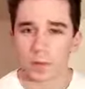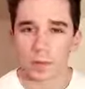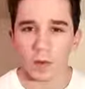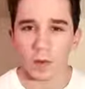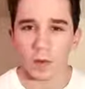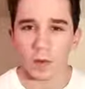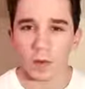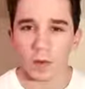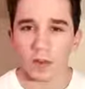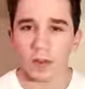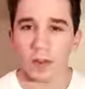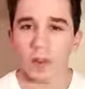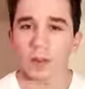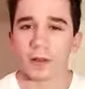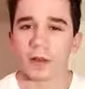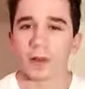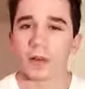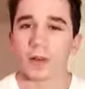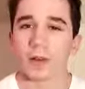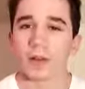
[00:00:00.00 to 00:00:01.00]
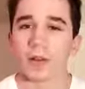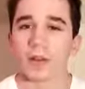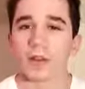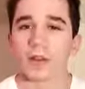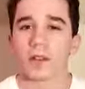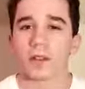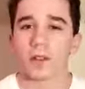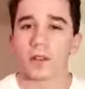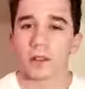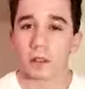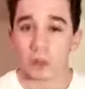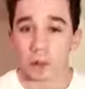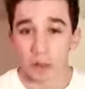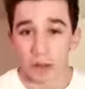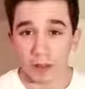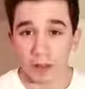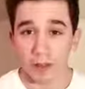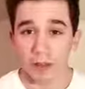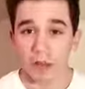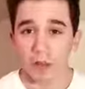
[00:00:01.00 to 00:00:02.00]
holding down the notes
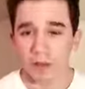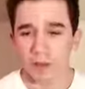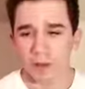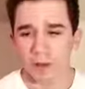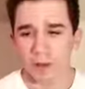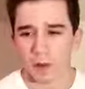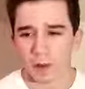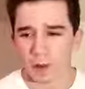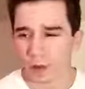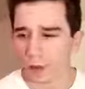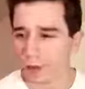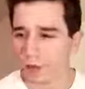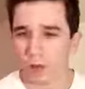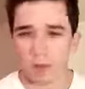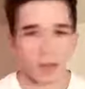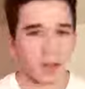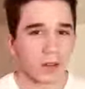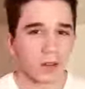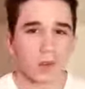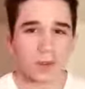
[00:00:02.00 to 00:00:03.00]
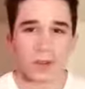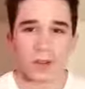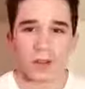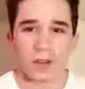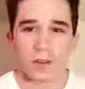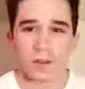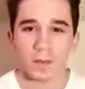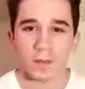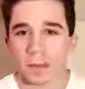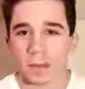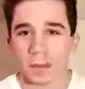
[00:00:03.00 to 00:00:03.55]
correctly for absolutely no reason.